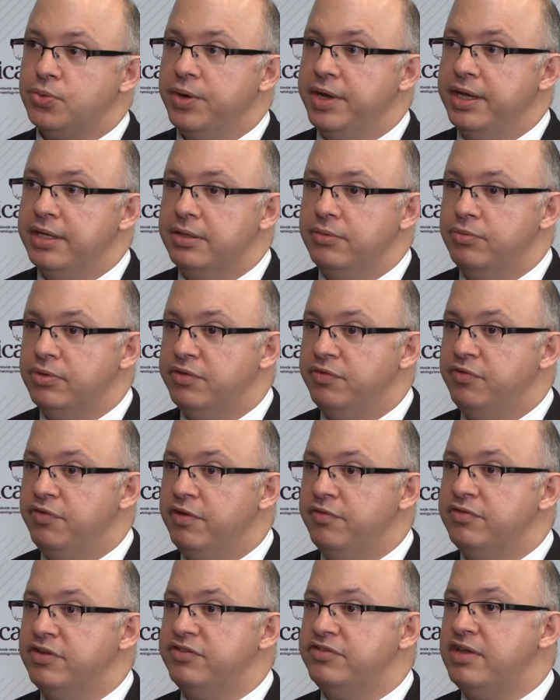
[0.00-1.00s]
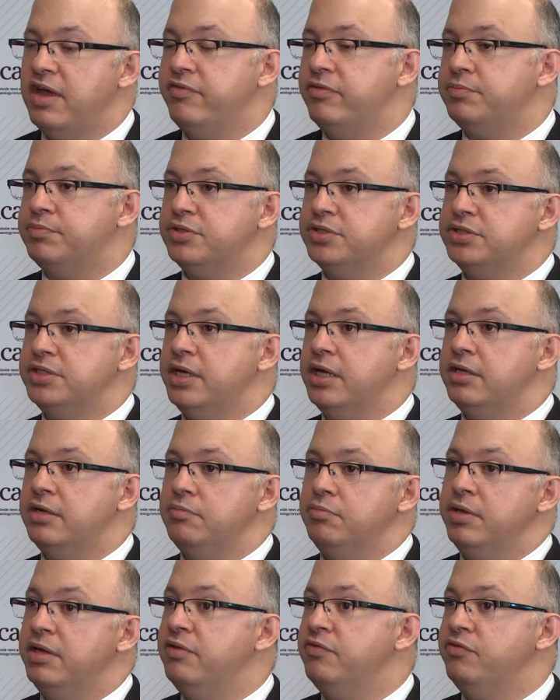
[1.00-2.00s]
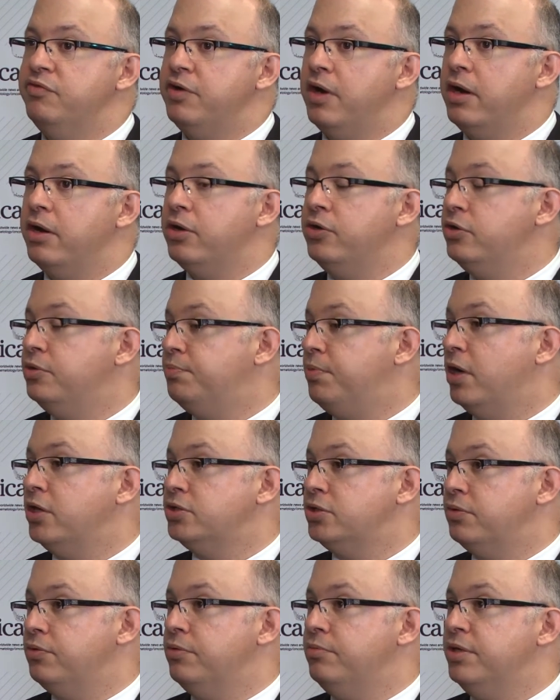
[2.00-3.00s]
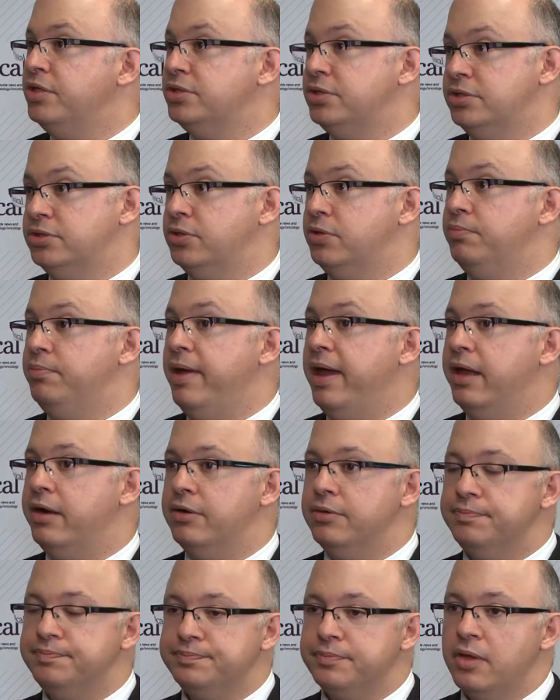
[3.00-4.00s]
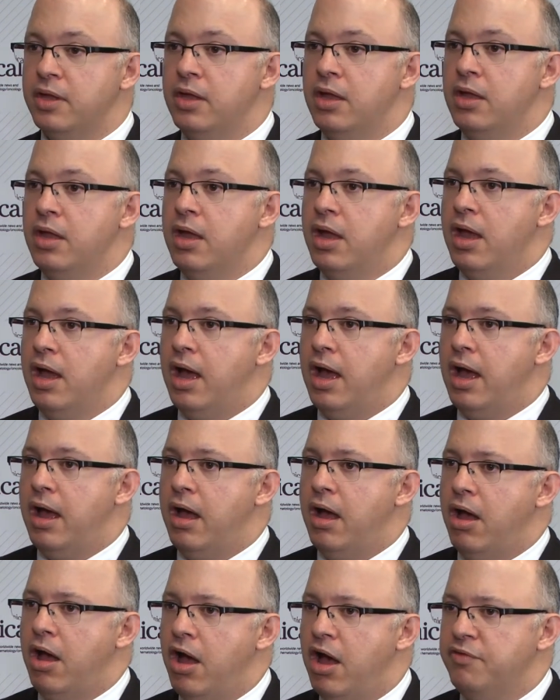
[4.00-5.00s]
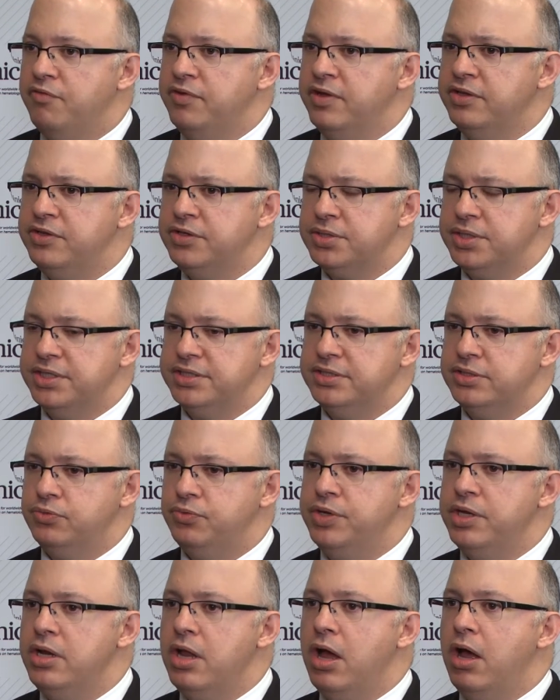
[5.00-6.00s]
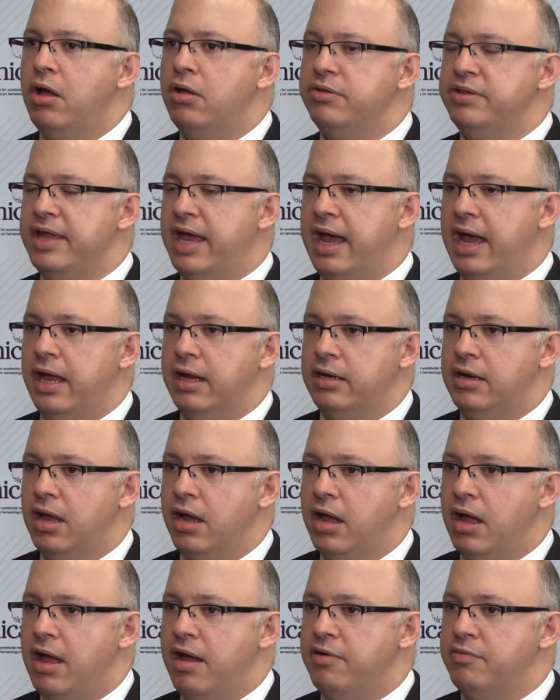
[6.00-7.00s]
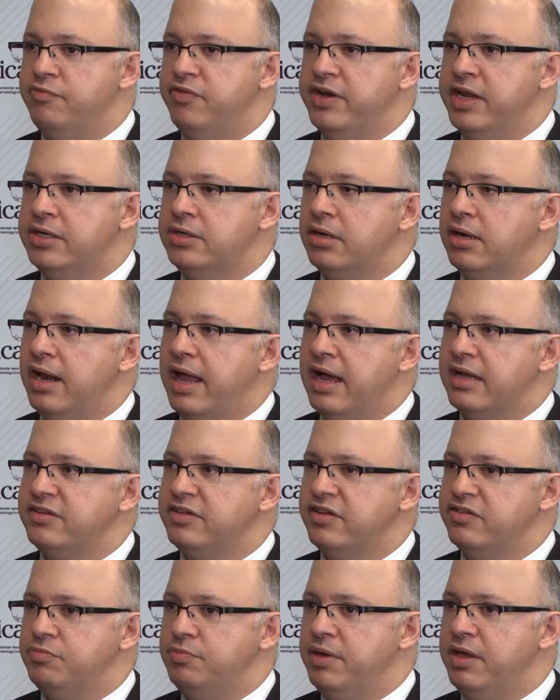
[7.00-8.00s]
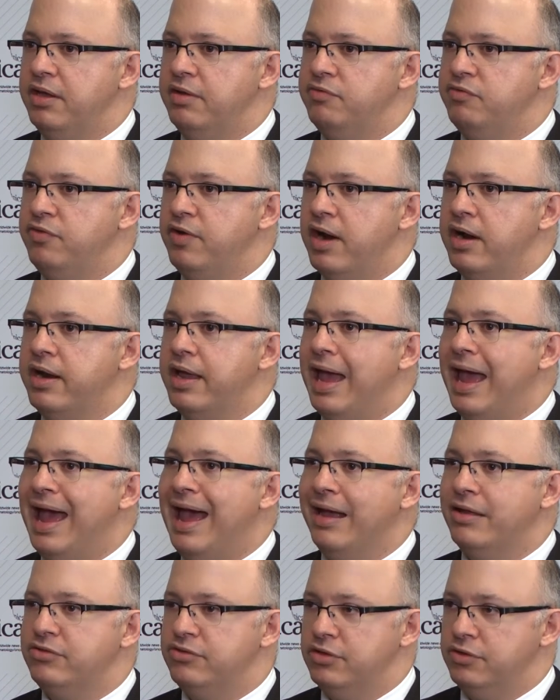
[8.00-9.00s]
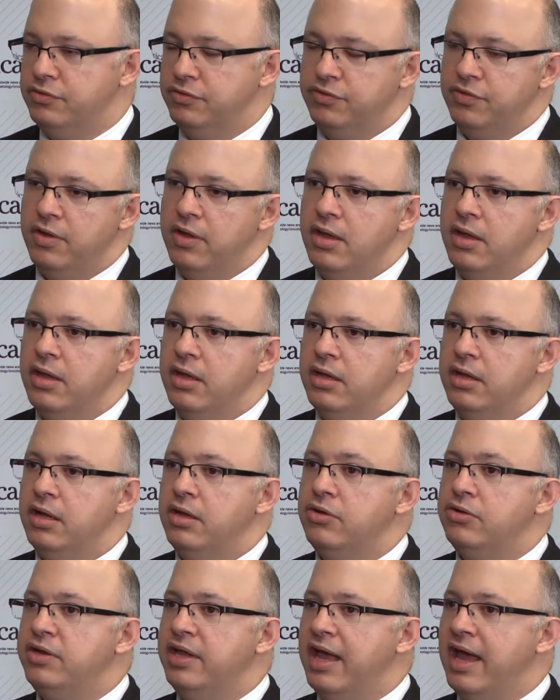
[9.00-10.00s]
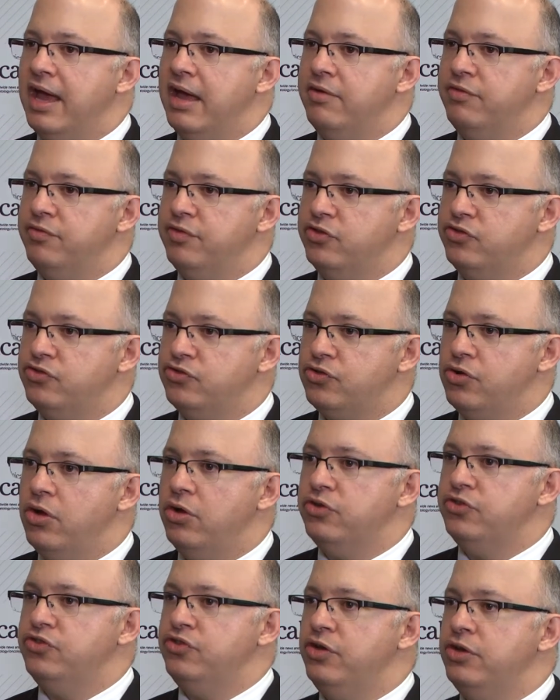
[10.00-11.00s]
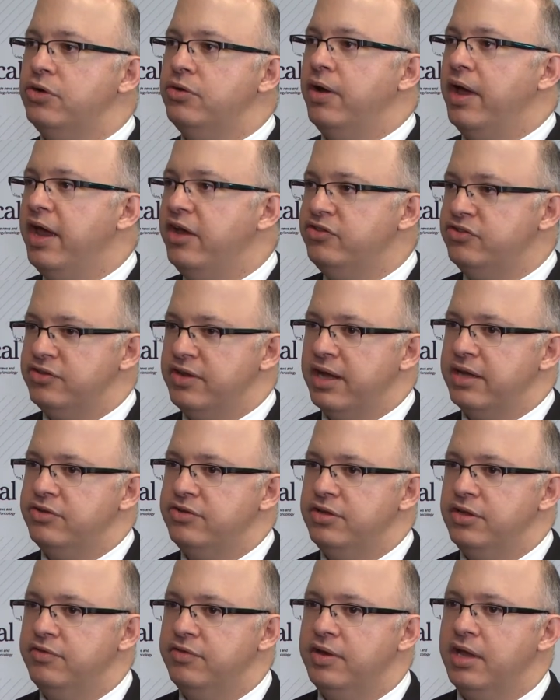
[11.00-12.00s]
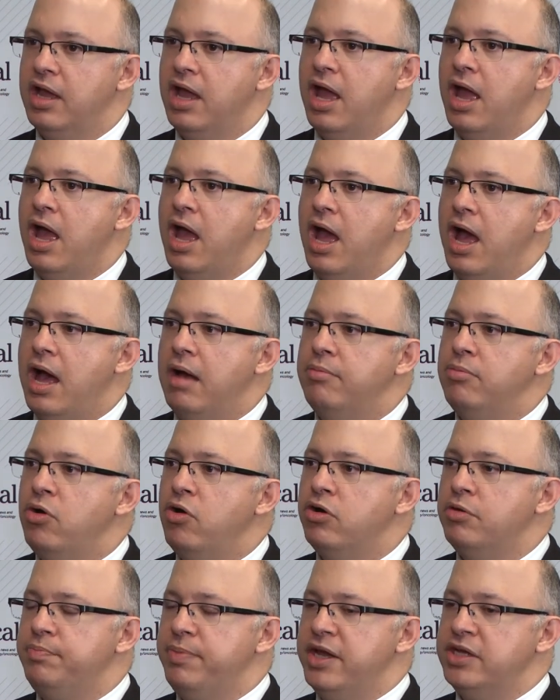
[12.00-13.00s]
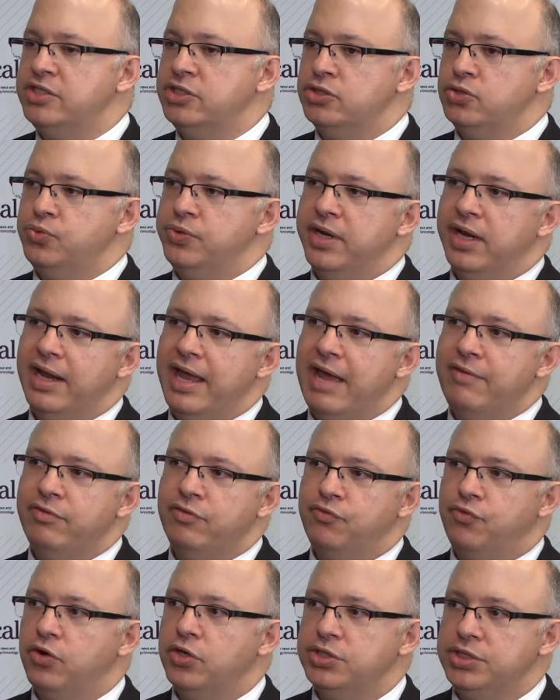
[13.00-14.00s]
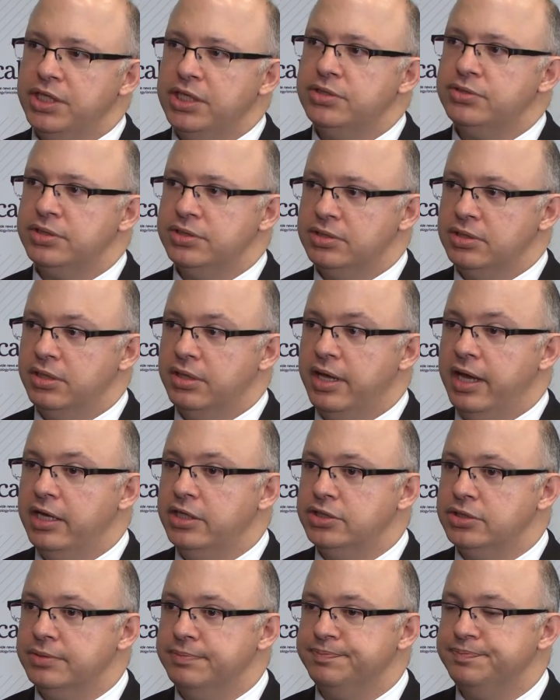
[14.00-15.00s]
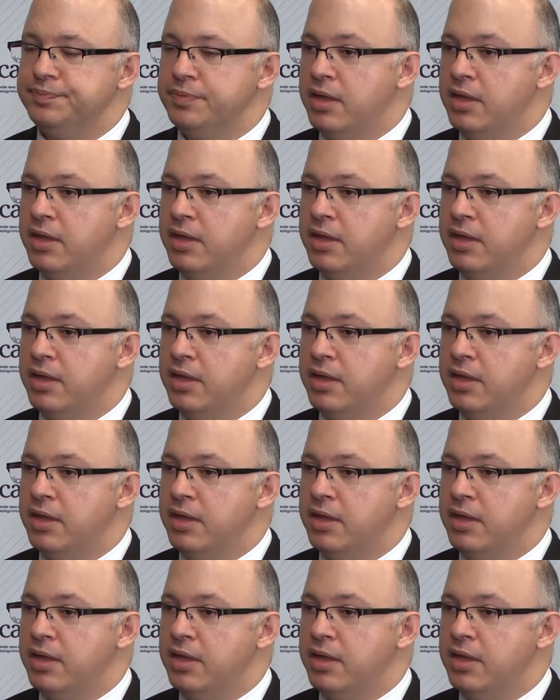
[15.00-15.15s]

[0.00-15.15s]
rate, with 57% being very good partial remissions or better. Of interest, we know that Venetoclax has been very active, including have a strong single agent activity among patients with 11-14 translocation.